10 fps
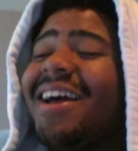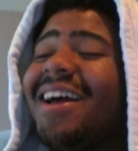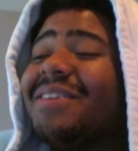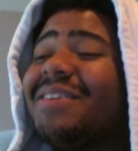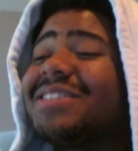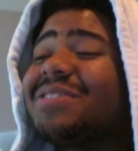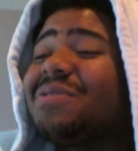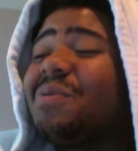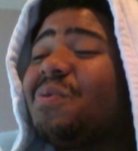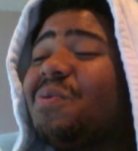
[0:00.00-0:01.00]
Which is
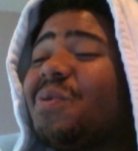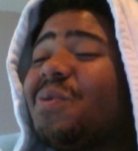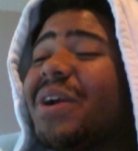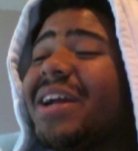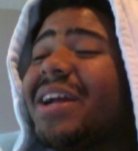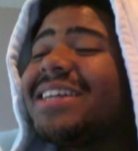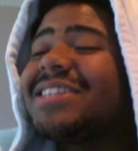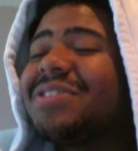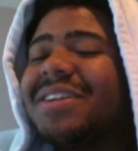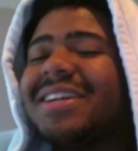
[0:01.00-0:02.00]
really
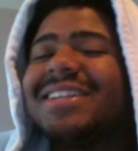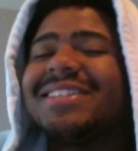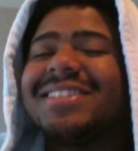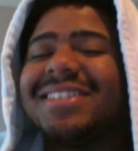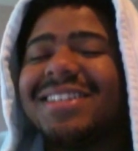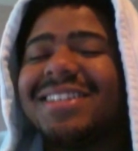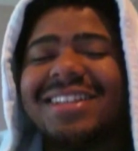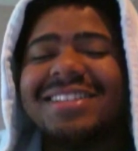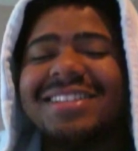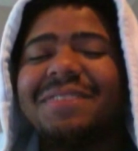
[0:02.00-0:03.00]
strange. I
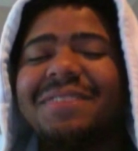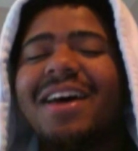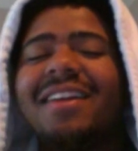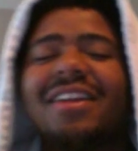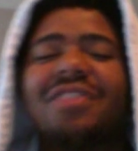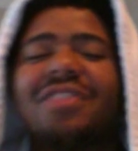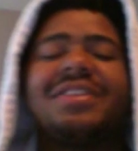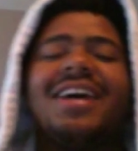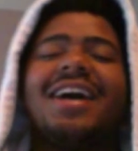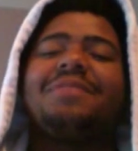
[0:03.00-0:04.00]
just say found like 3
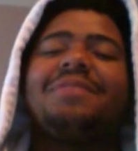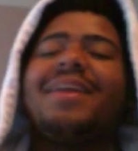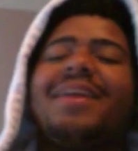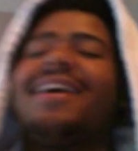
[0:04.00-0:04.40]
times, but hey.